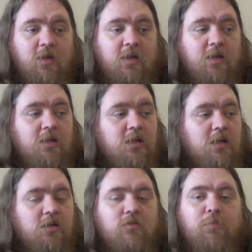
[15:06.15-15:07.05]
Like,
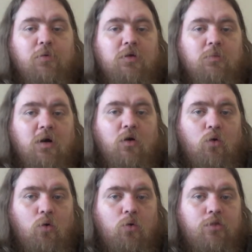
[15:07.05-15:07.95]
there's a point where
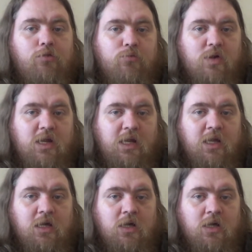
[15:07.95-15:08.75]
all three